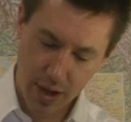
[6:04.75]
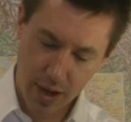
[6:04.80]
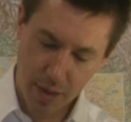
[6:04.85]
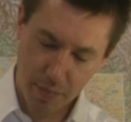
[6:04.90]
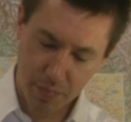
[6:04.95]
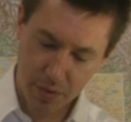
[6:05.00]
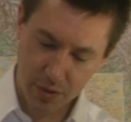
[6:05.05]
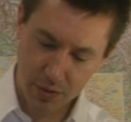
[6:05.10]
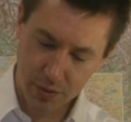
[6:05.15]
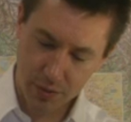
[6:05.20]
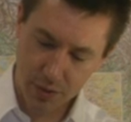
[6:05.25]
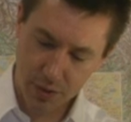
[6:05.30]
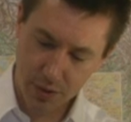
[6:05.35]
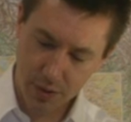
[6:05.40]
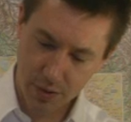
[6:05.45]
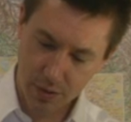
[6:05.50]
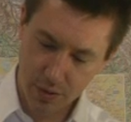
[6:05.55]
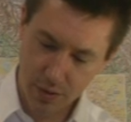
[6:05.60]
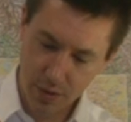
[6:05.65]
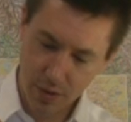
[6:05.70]

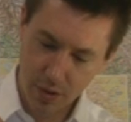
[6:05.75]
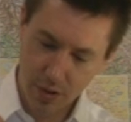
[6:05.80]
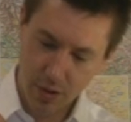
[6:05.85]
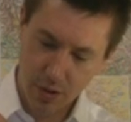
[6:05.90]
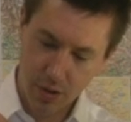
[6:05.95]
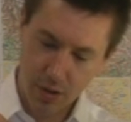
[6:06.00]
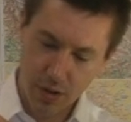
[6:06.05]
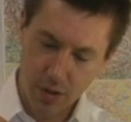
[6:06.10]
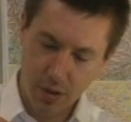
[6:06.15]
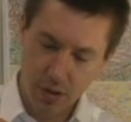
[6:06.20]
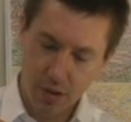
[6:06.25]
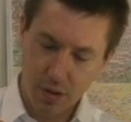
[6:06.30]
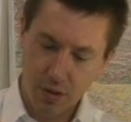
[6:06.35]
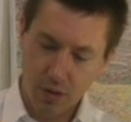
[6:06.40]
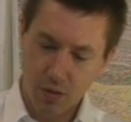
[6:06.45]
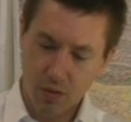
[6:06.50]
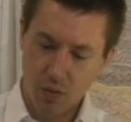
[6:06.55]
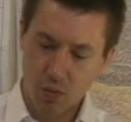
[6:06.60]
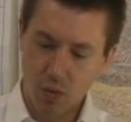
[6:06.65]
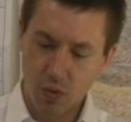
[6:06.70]
happens
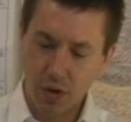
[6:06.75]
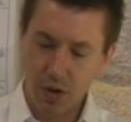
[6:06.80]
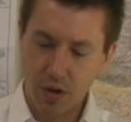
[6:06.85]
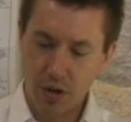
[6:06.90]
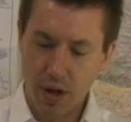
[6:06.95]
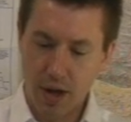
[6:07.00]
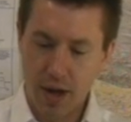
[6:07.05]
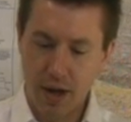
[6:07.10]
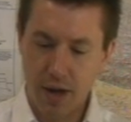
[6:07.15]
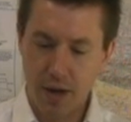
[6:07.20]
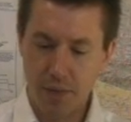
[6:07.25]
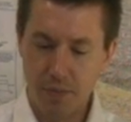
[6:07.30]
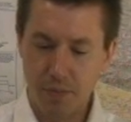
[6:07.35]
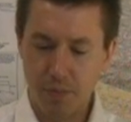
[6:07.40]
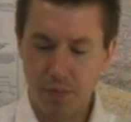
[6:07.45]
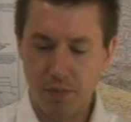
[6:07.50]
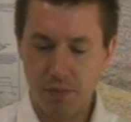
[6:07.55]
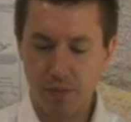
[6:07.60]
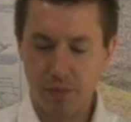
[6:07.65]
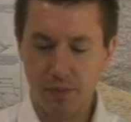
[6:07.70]
when
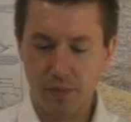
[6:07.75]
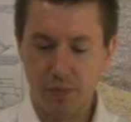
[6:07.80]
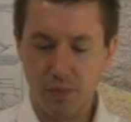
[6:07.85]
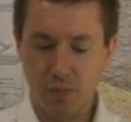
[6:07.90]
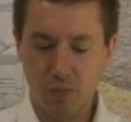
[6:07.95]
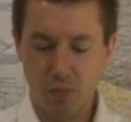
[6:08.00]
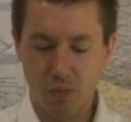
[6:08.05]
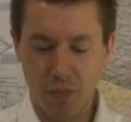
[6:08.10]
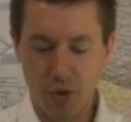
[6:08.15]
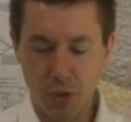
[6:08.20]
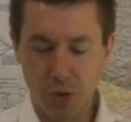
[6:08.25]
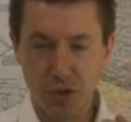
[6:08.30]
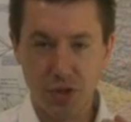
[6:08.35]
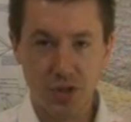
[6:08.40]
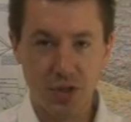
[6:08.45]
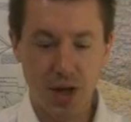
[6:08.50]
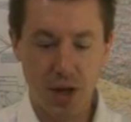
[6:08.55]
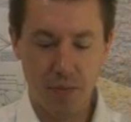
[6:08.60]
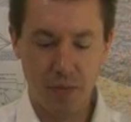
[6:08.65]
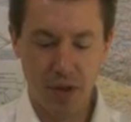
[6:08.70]
those
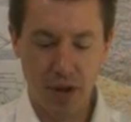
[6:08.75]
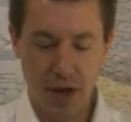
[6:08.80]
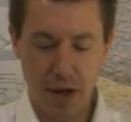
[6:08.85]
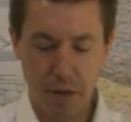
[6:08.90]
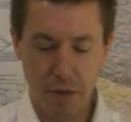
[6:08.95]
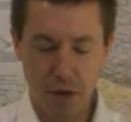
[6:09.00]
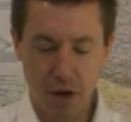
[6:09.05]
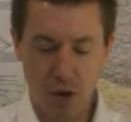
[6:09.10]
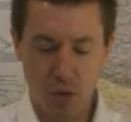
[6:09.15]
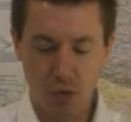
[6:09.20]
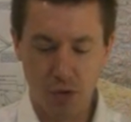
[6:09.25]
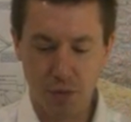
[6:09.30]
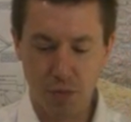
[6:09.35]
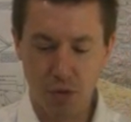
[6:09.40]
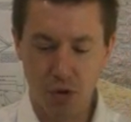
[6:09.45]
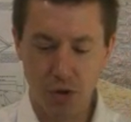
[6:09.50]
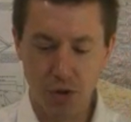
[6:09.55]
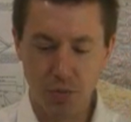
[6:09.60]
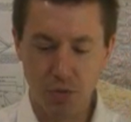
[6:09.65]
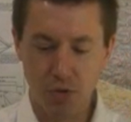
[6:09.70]
stem that I thought was
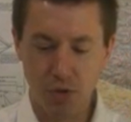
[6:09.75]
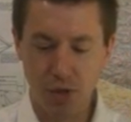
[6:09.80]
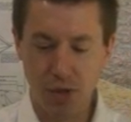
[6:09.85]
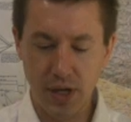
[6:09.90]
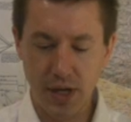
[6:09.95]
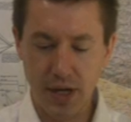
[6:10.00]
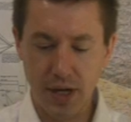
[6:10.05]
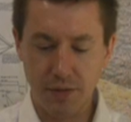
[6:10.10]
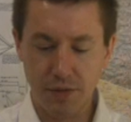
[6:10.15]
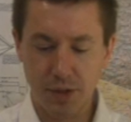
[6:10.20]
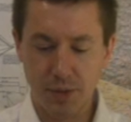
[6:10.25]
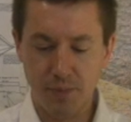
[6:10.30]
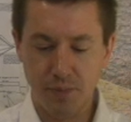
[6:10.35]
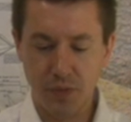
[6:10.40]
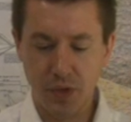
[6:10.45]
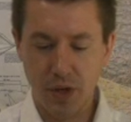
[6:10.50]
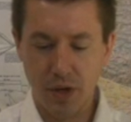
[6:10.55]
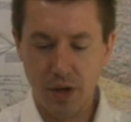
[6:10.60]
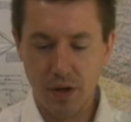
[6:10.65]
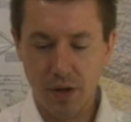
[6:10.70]
multiple leaves.
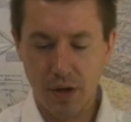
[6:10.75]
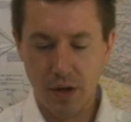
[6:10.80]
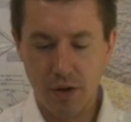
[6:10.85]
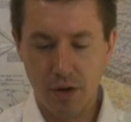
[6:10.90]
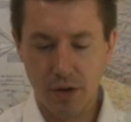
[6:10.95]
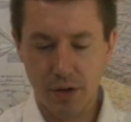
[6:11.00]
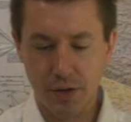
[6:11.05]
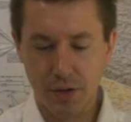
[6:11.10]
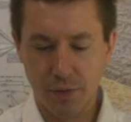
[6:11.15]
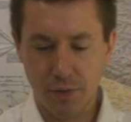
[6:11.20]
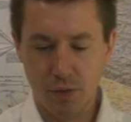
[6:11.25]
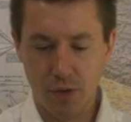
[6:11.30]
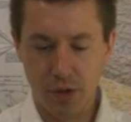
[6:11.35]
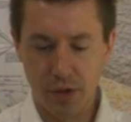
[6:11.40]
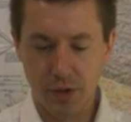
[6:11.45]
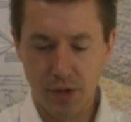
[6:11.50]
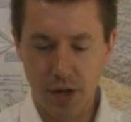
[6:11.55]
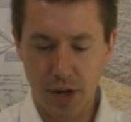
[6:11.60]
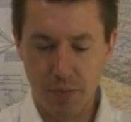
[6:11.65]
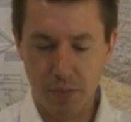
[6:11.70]
Here, for
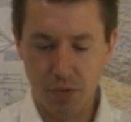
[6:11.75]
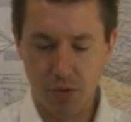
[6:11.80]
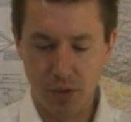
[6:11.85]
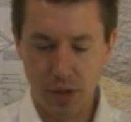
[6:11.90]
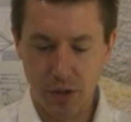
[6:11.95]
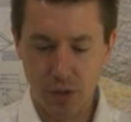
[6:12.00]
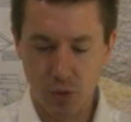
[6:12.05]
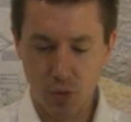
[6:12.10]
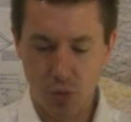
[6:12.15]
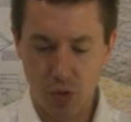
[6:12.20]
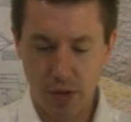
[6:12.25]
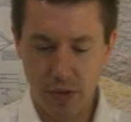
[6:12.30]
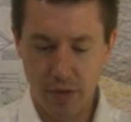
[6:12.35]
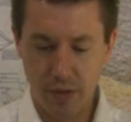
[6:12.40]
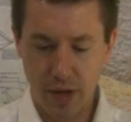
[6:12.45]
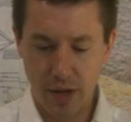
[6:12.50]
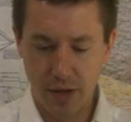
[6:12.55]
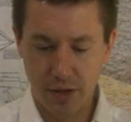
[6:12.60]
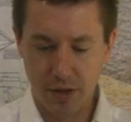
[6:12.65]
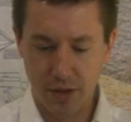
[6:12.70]
example, is one
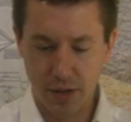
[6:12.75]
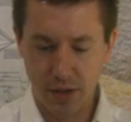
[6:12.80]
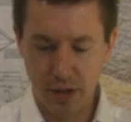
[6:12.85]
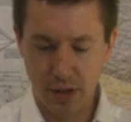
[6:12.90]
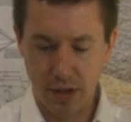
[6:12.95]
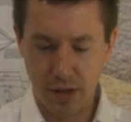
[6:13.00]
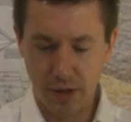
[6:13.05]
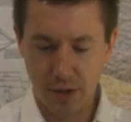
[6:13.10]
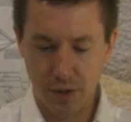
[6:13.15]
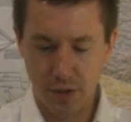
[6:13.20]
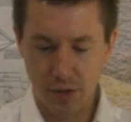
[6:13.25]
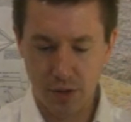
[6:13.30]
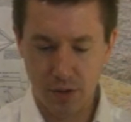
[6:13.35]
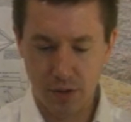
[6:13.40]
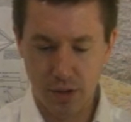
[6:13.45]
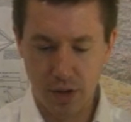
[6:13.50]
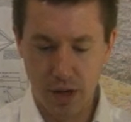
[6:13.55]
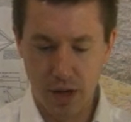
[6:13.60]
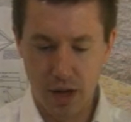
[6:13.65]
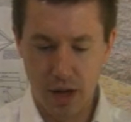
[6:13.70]
that
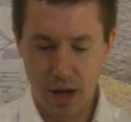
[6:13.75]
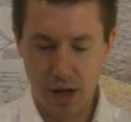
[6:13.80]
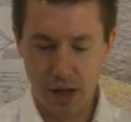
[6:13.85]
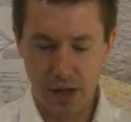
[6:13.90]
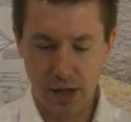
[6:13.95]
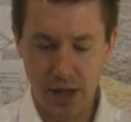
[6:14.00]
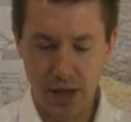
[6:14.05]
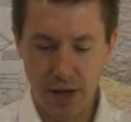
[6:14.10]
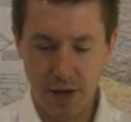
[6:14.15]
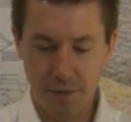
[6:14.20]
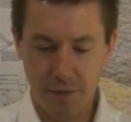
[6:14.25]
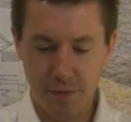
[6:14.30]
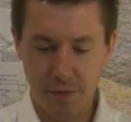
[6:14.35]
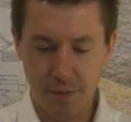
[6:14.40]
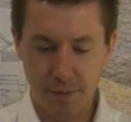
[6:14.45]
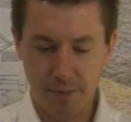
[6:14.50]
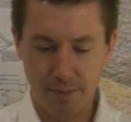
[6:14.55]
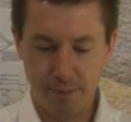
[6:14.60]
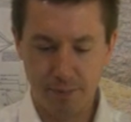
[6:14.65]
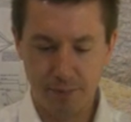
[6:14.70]
is a leaf,